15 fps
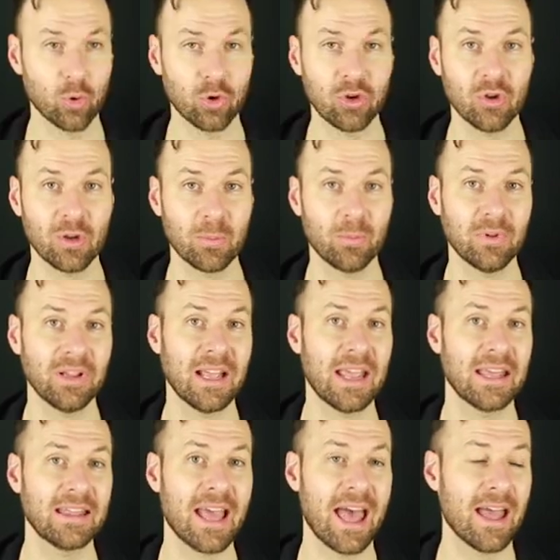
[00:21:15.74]
or you can
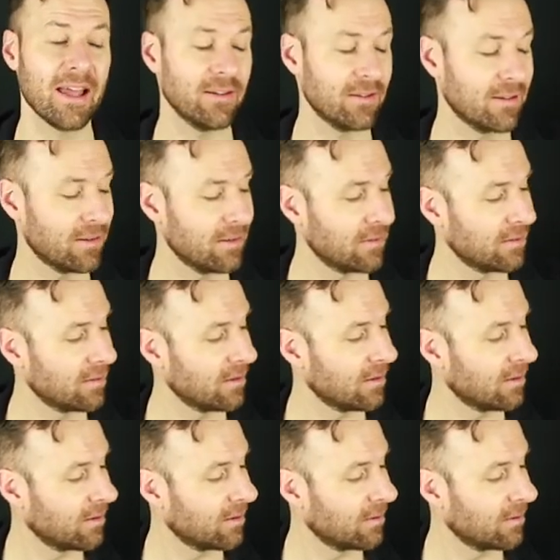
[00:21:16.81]
play that in